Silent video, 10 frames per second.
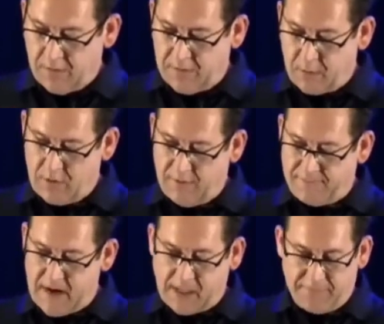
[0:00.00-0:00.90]
There were, in
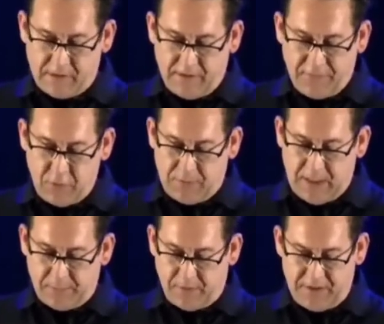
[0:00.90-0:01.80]
fact, very few
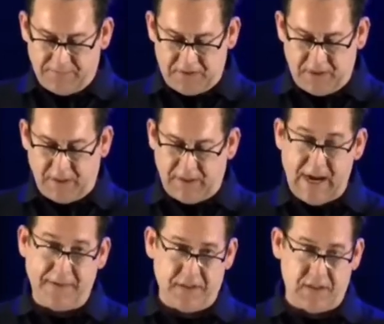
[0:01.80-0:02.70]
people in the facility that
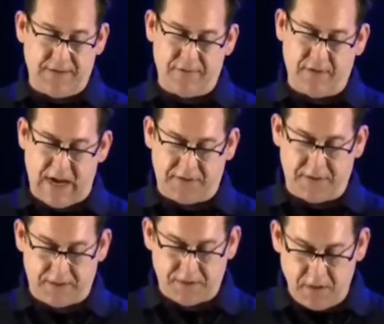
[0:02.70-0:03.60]
had this level of
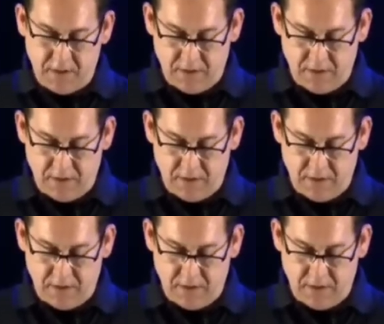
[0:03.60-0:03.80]
access.